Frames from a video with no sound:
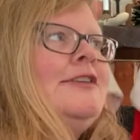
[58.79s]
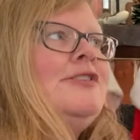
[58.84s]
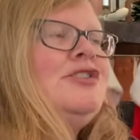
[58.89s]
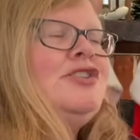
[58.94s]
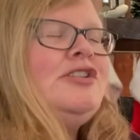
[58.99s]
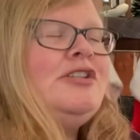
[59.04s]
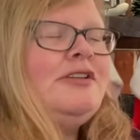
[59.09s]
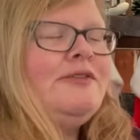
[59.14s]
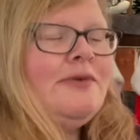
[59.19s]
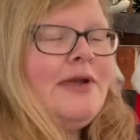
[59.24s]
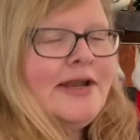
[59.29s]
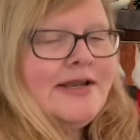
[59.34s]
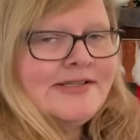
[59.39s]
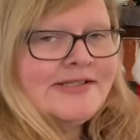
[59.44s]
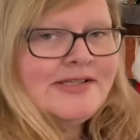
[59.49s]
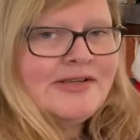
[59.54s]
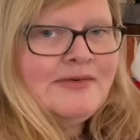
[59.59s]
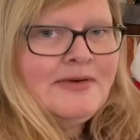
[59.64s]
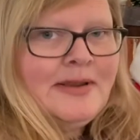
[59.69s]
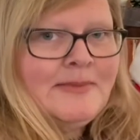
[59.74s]
she ran a
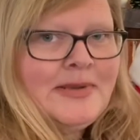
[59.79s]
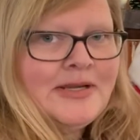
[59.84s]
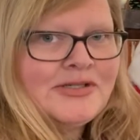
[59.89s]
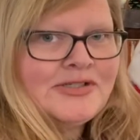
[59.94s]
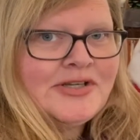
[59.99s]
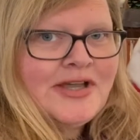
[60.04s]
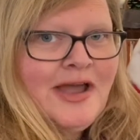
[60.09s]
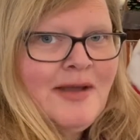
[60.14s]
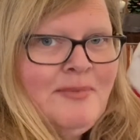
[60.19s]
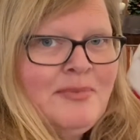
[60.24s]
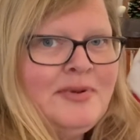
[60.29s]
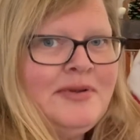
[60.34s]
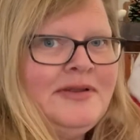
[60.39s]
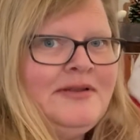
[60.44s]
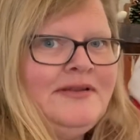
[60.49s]
ceramic shop